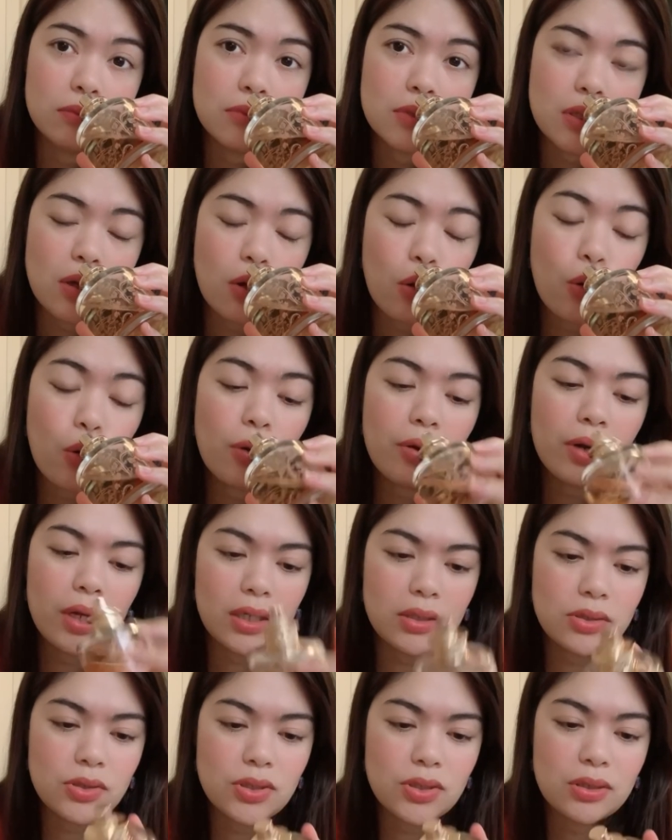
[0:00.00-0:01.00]

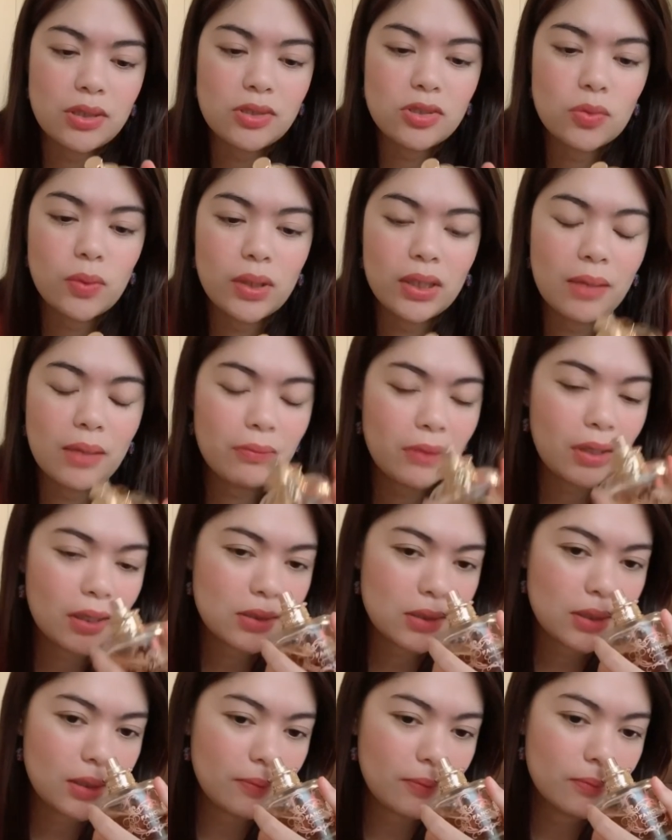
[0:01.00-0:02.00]
orange, that's what I'm
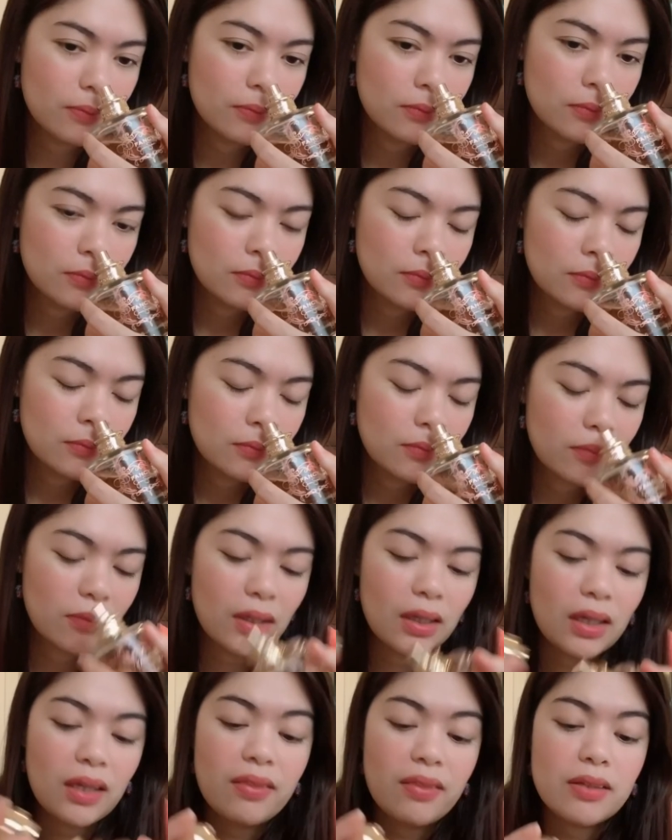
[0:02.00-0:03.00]
getting
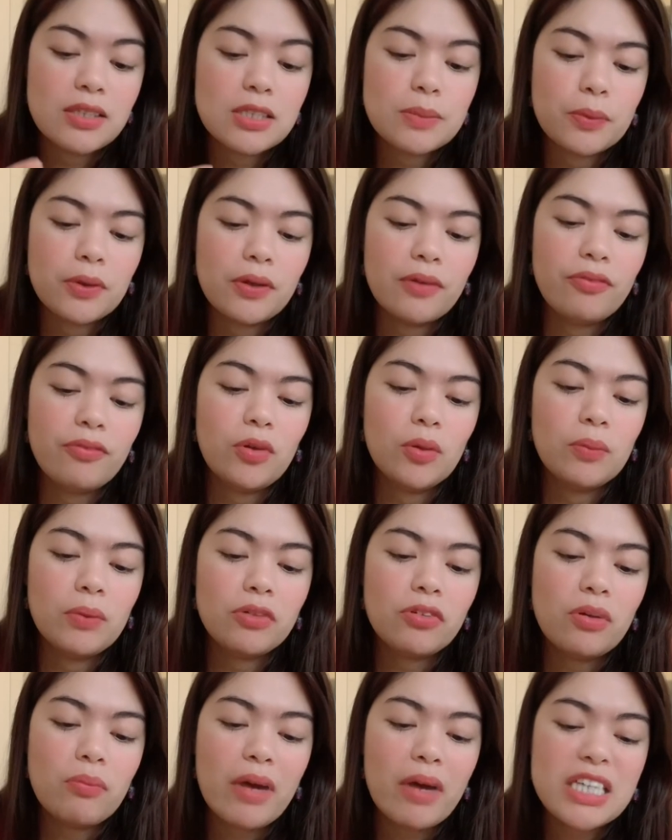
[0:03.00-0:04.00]
in this perfume. It
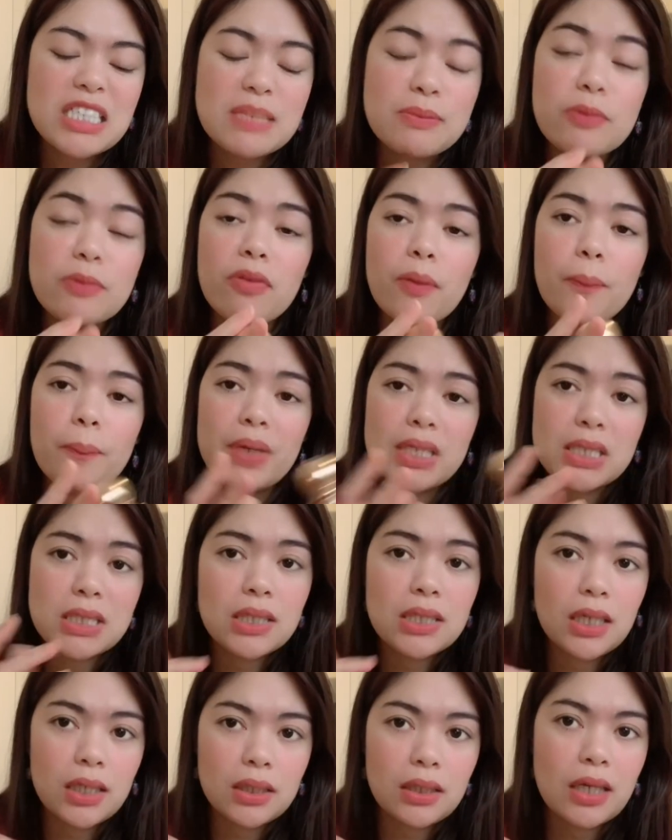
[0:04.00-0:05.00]
reminds me of a
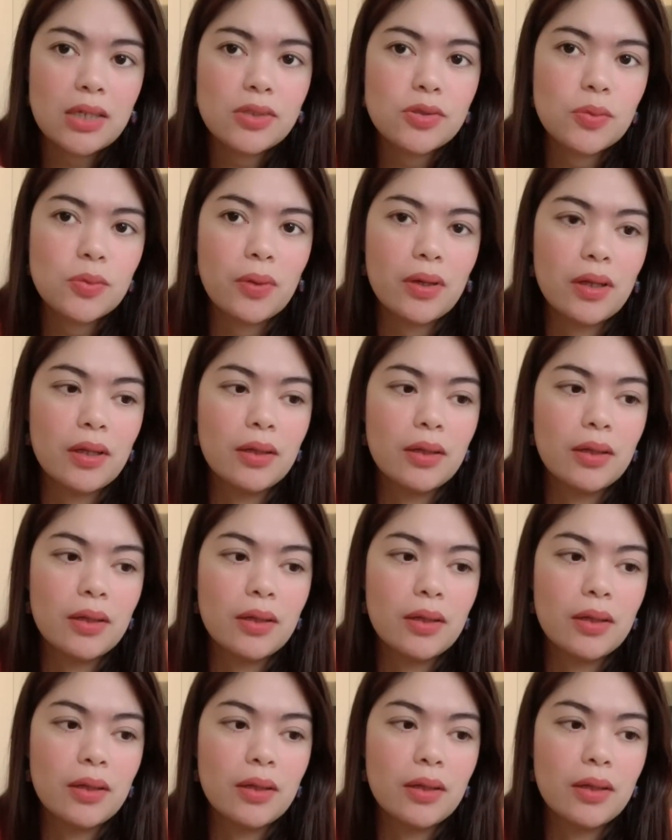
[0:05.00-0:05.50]
biscuit as well.